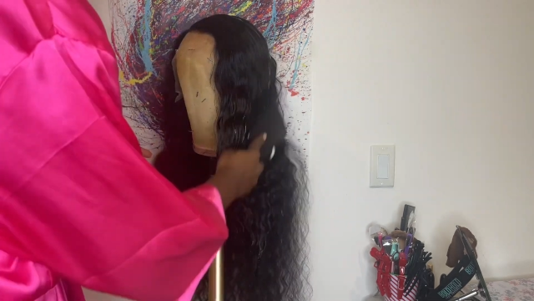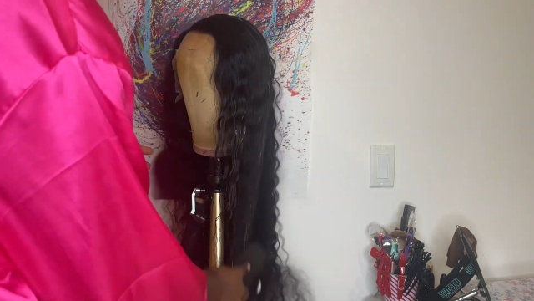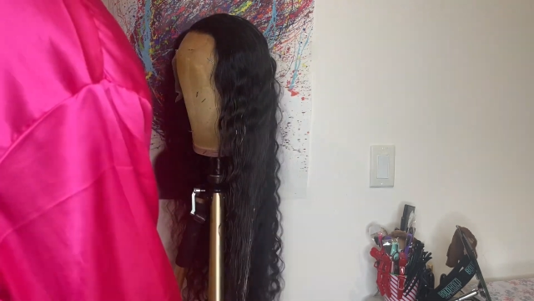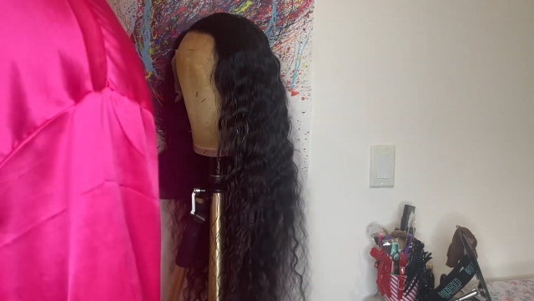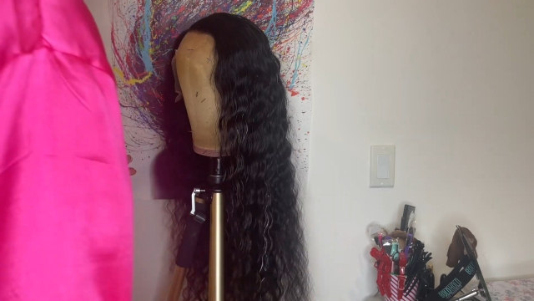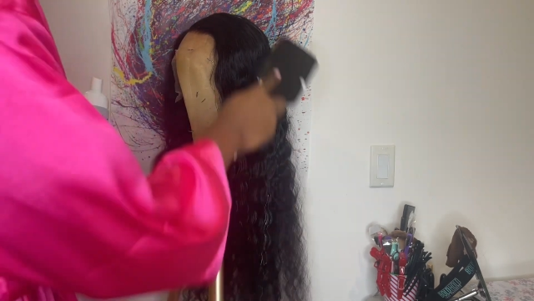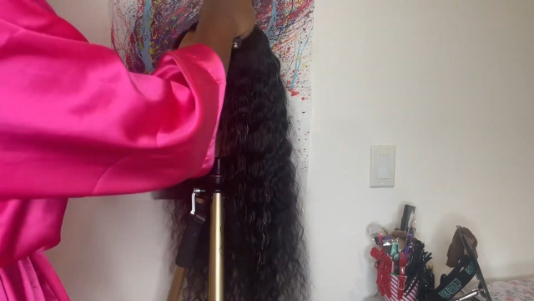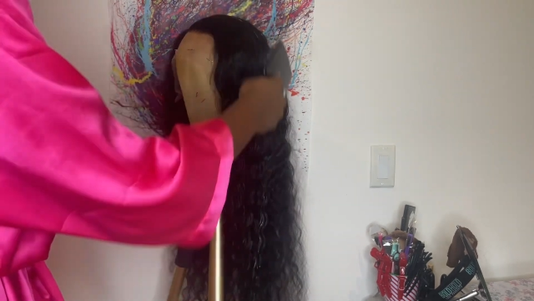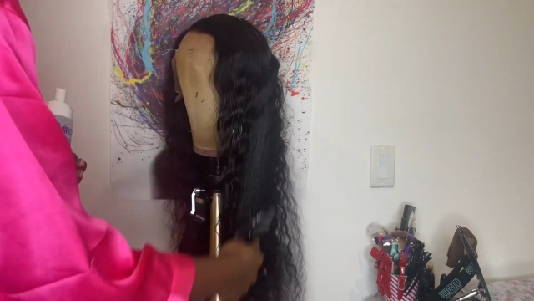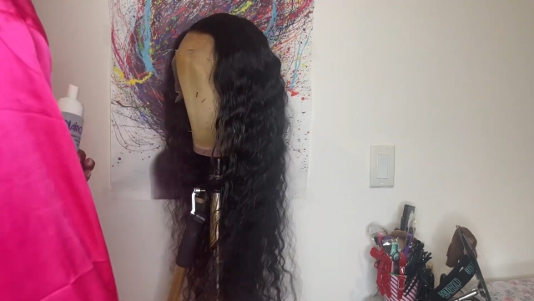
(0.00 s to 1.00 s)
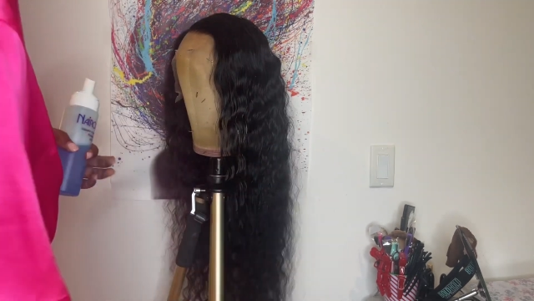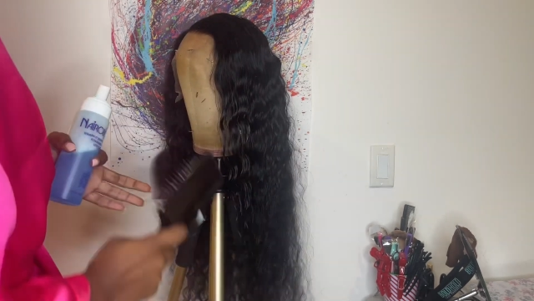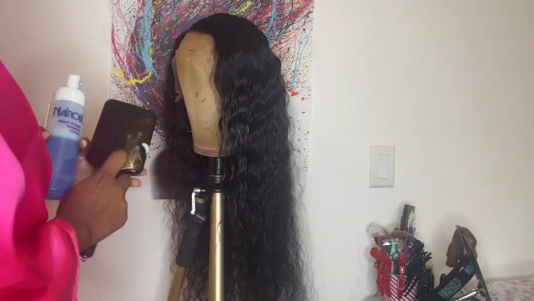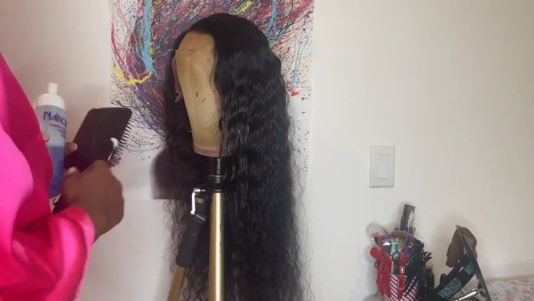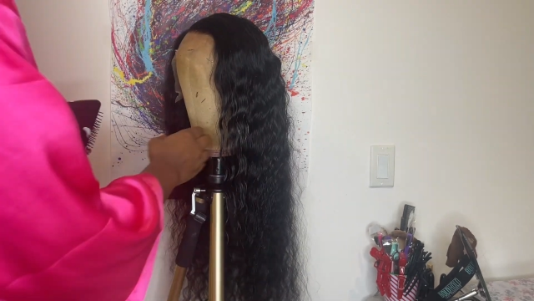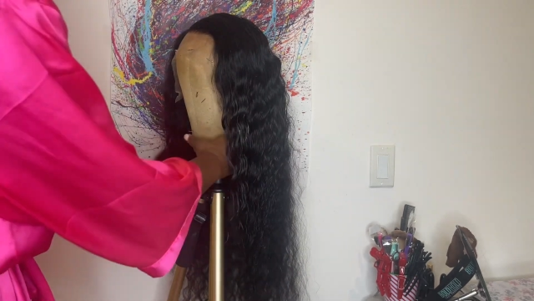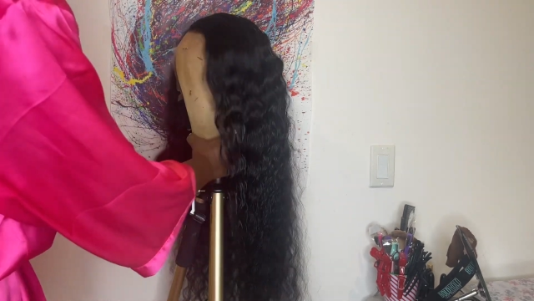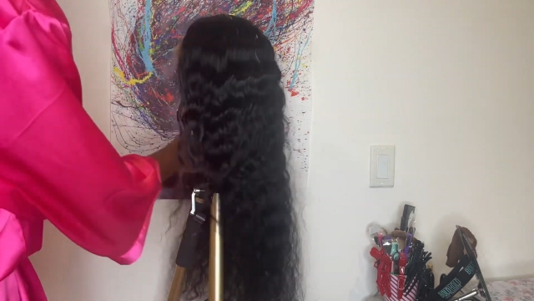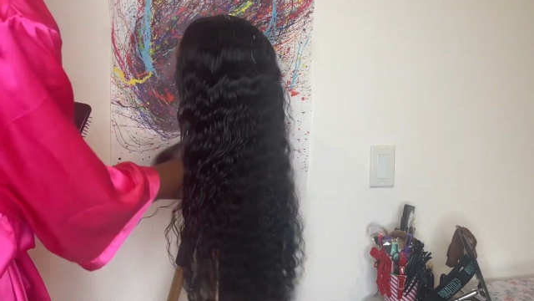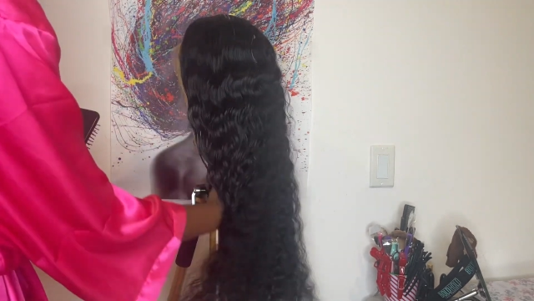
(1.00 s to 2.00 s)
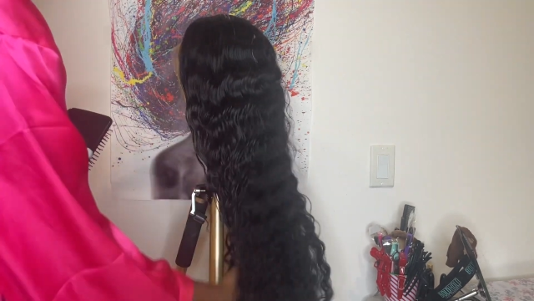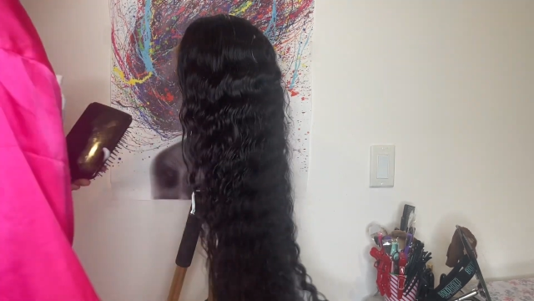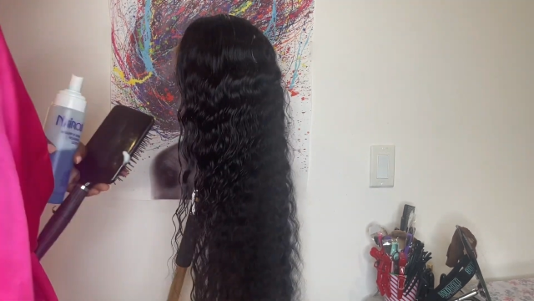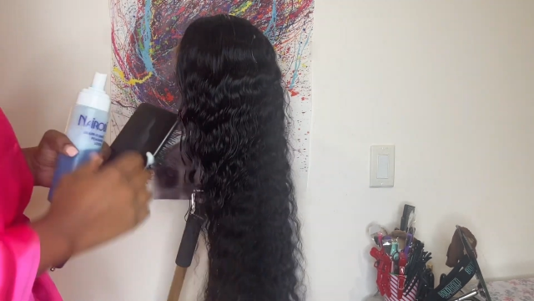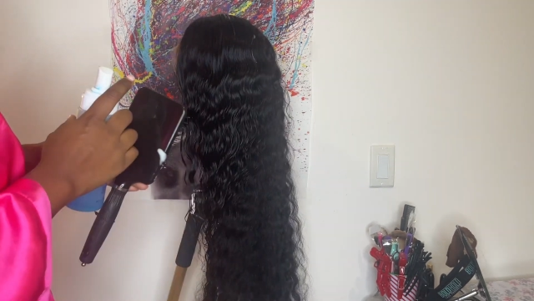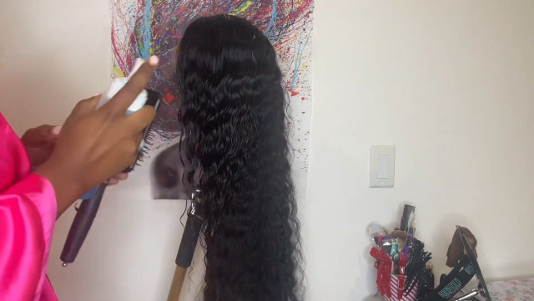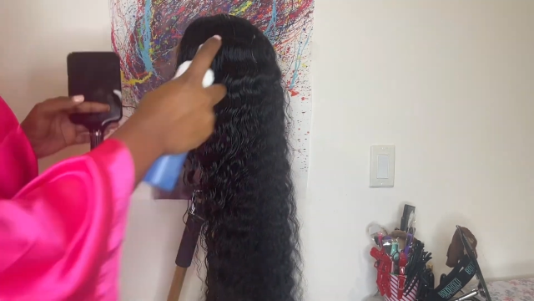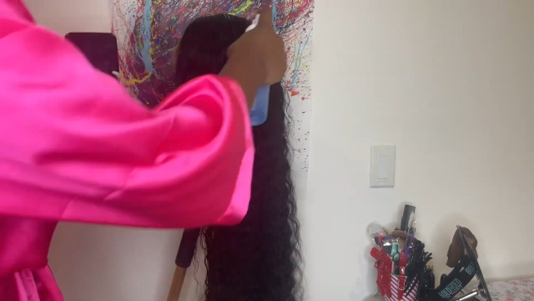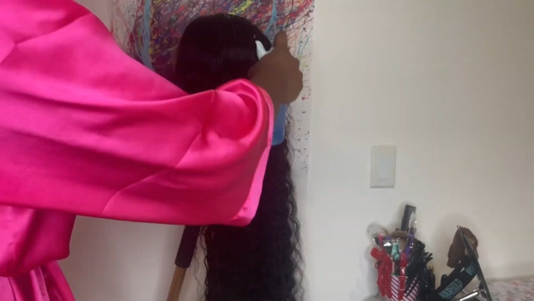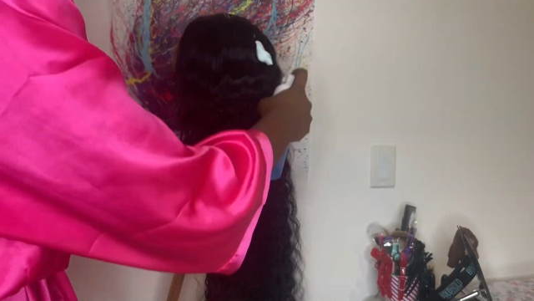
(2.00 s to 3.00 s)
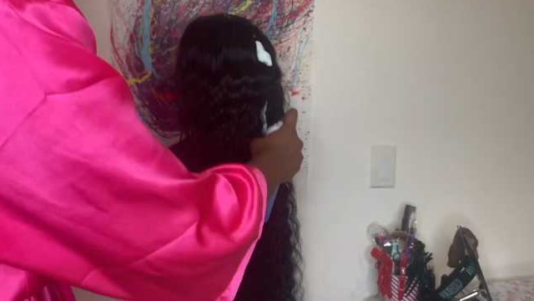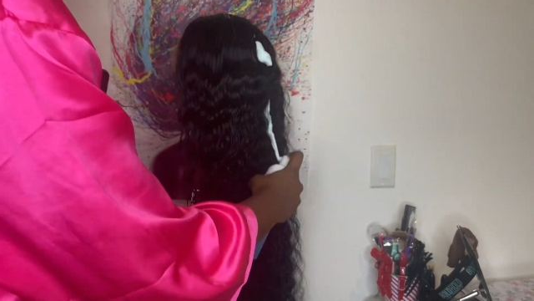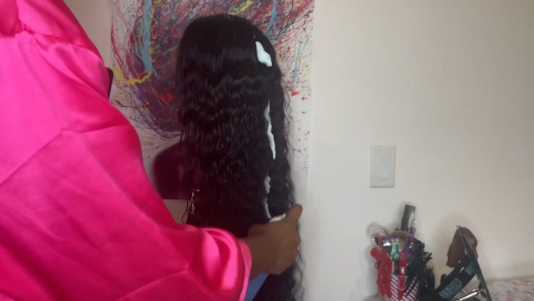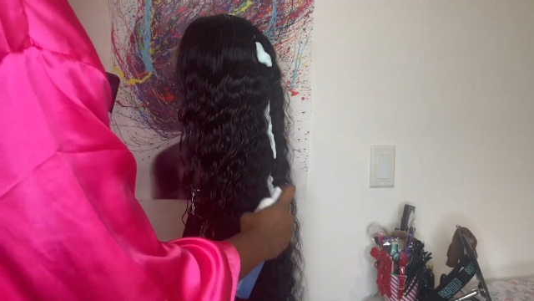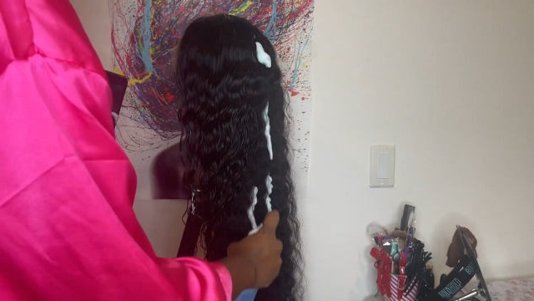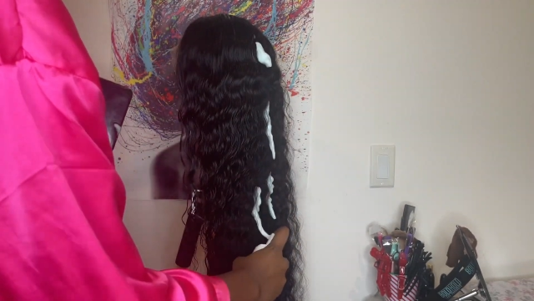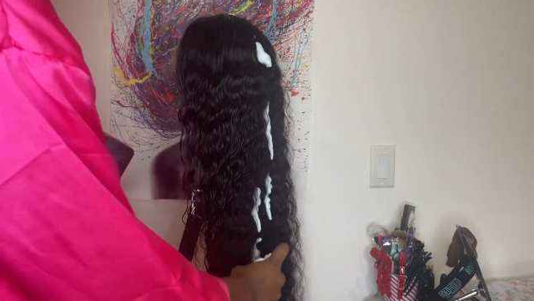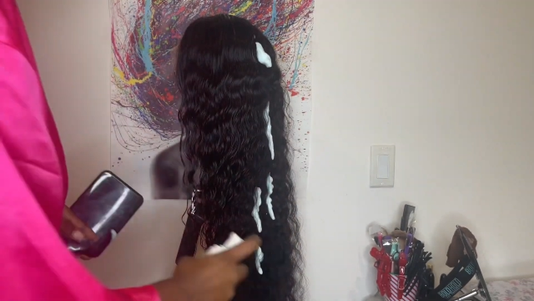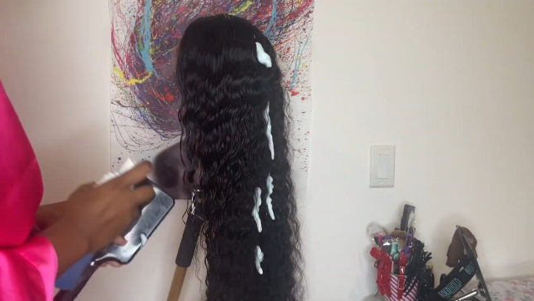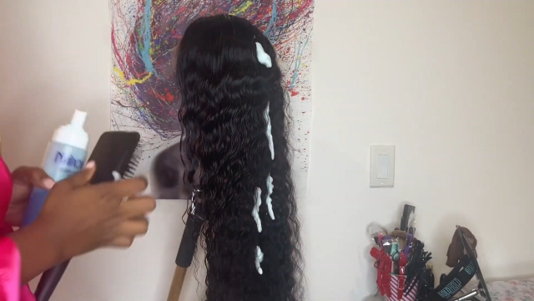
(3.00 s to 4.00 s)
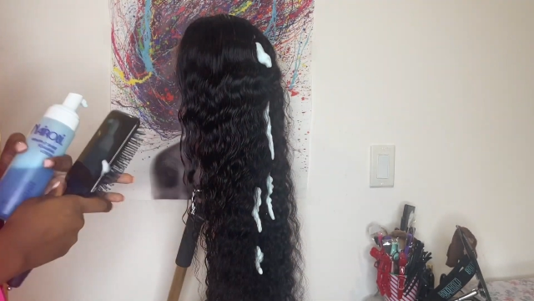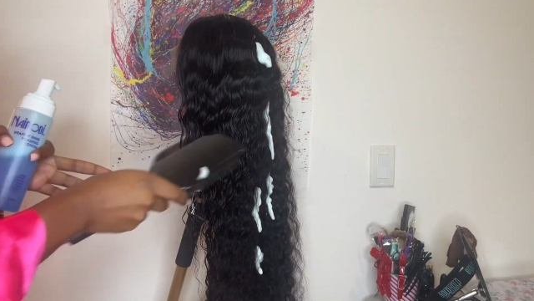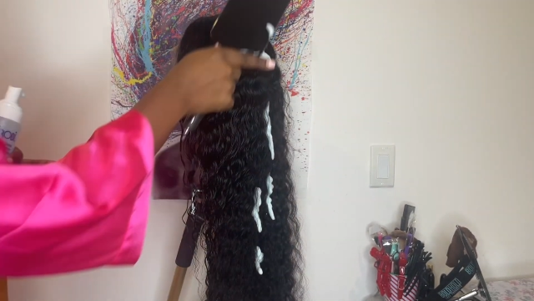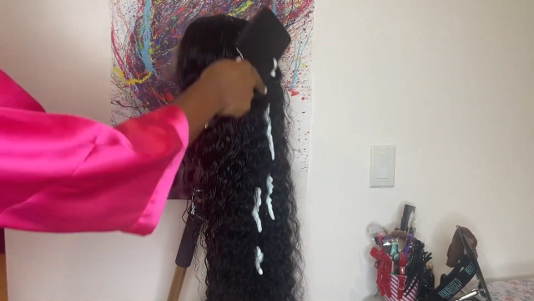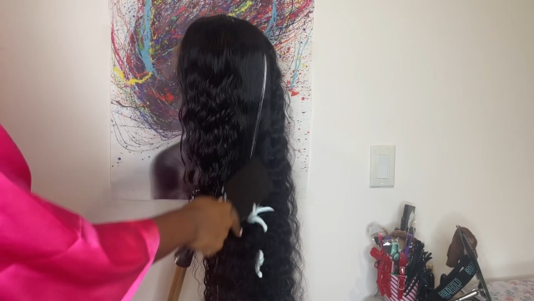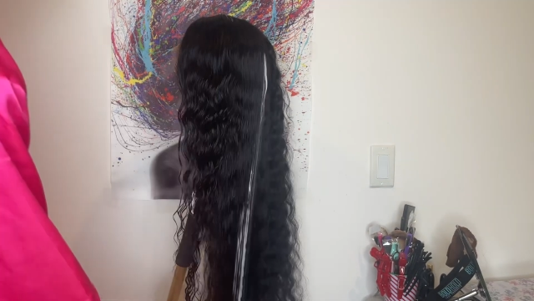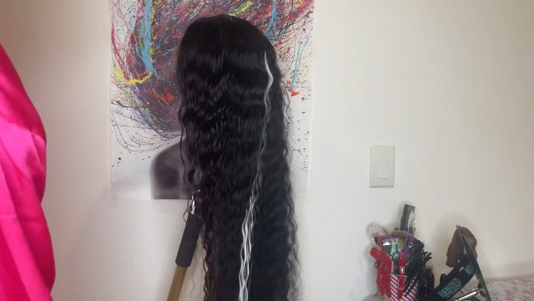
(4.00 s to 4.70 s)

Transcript: Nobody's mouth can be seen.